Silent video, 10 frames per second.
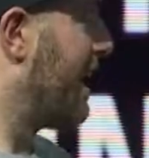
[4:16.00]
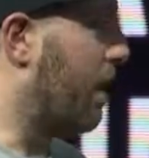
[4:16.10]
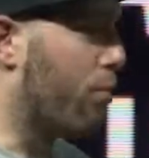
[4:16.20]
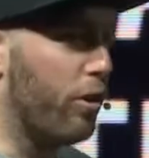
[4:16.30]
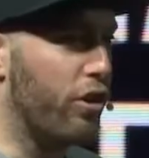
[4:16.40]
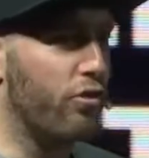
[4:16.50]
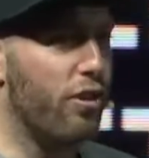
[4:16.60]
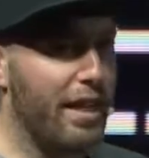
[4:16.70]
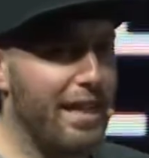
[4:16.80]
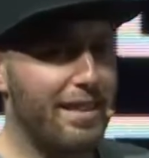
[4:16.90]
again, when you're
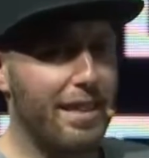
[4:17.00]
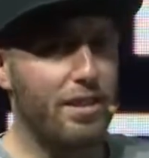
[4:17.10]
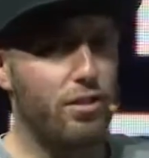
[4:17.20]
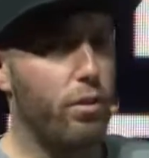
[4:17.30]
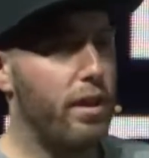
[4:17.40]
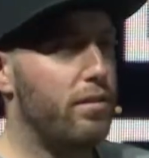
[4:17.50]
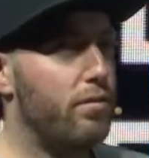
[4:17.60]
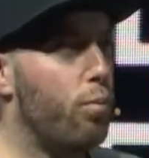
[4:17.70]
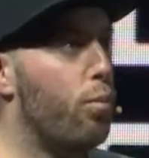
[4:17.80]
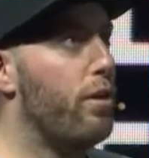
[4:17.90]
looking at this,
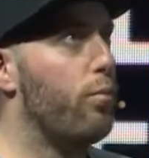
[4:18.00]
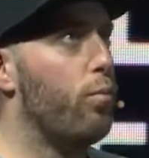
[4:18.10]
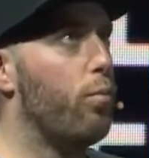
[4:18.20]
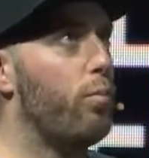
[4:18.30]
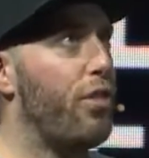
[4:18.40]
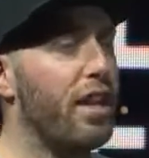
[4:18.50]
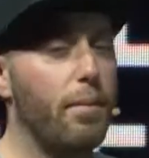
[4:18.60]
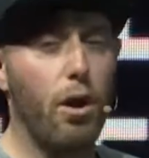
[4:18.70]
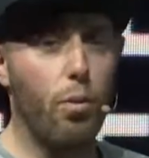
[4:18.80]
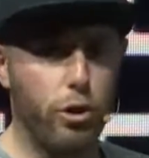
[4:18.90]
think
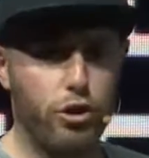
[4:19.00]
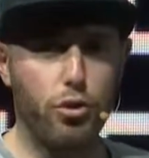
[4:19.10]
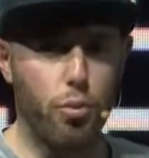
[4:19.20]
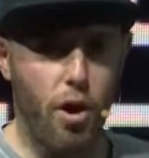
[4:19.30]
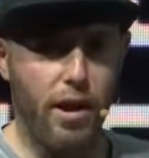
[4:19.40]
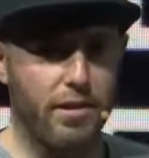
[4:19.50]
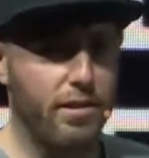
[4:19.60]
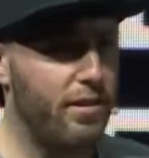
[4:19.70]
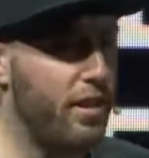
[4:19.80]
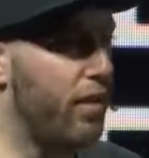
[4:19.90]
about what you want.
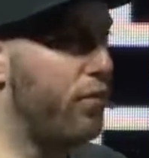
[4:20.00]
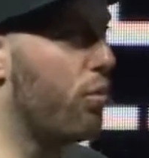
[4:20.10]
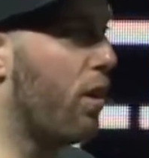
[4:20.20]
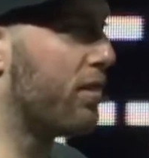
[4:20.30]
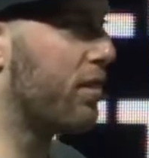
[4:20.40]
If you want